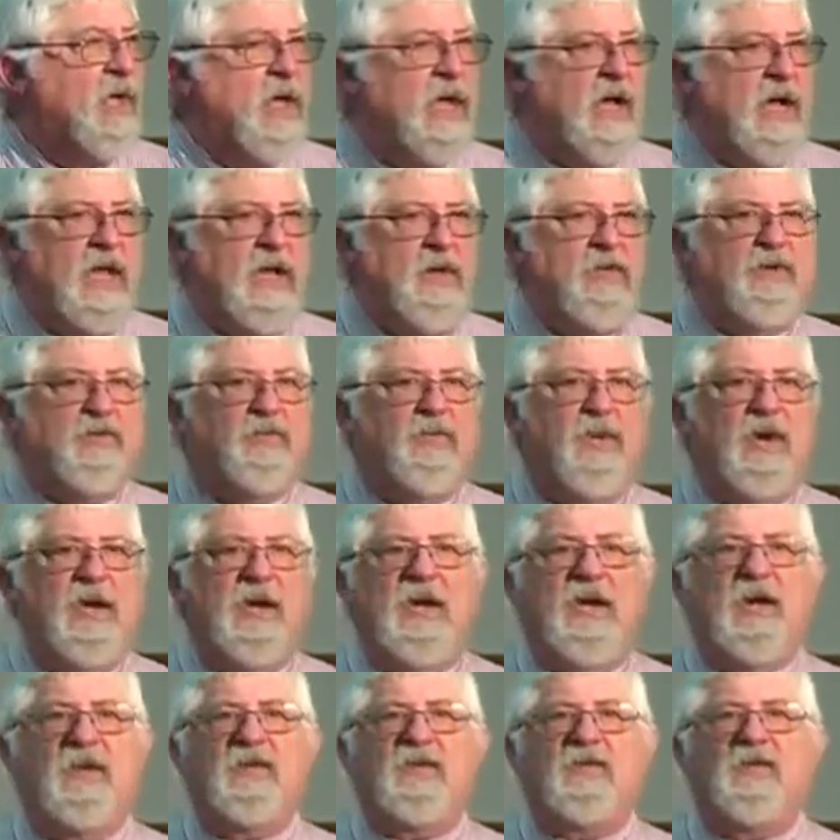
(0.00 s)
and he was
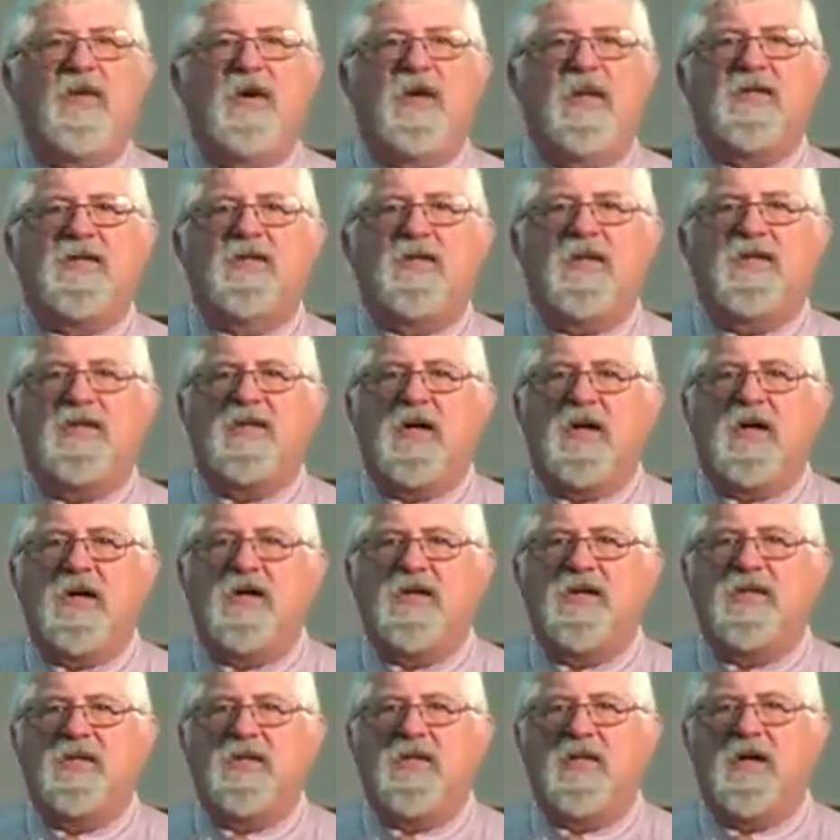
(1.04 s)
bringing his friends to
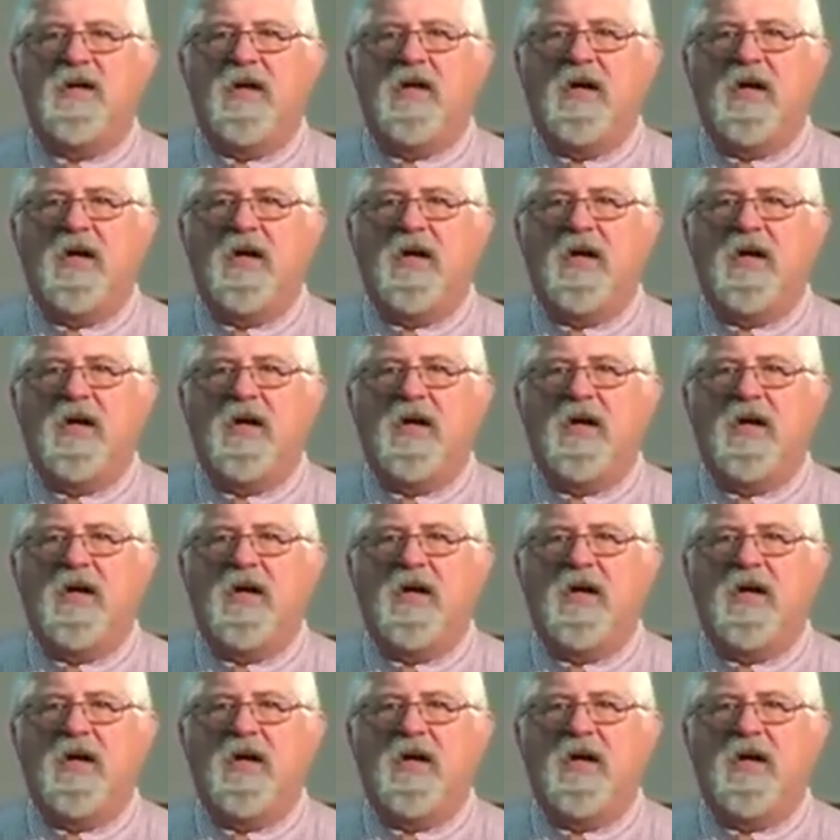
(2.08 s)
church.